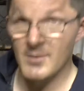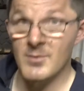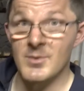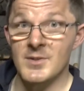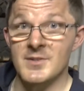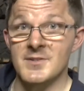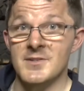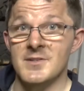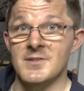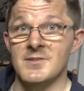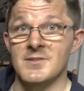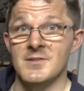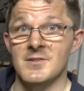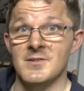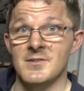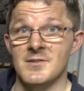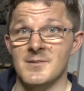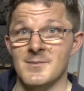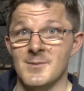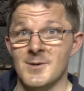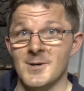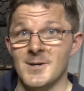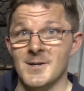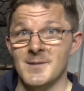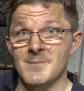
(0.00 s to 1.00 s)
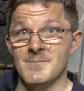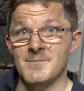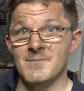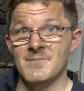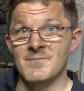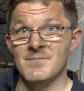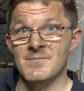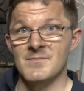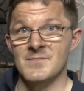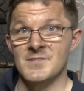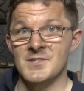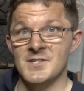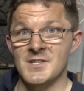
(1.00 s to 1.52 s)
which is using my
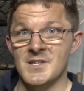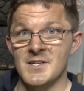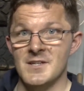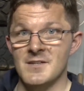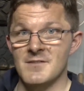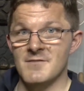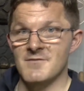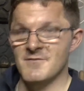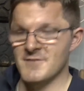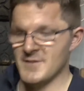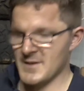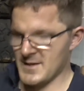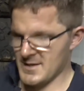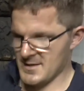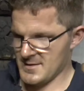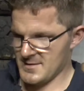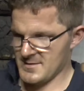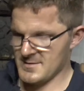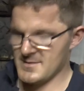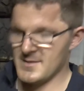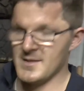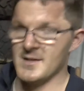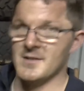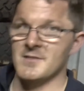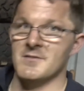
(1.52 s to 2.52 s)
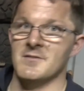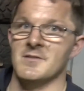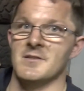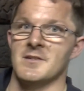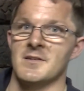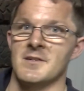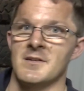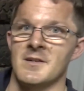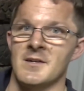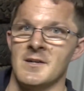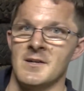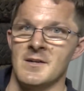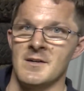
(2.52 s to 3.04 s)
skin and finger to
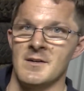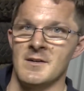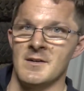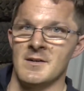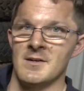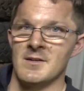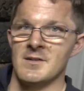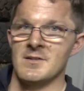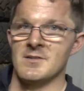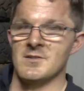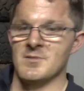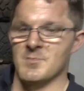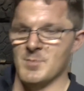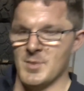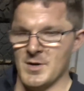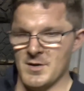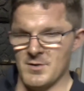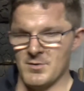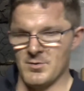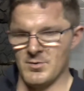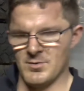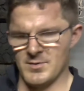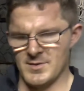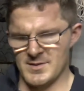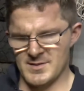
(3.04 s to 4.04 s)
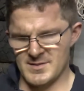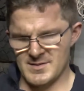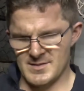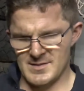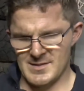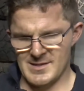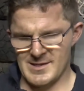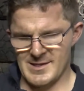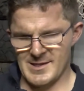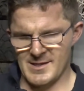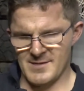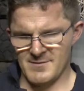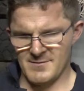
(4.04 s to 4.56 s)
actually spread all
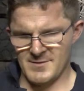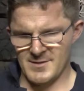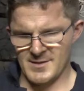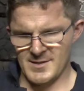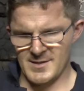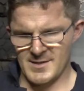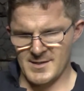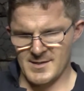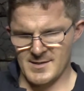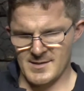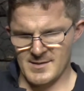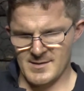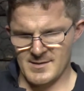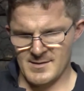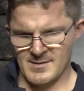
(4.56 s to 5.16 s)
this lovely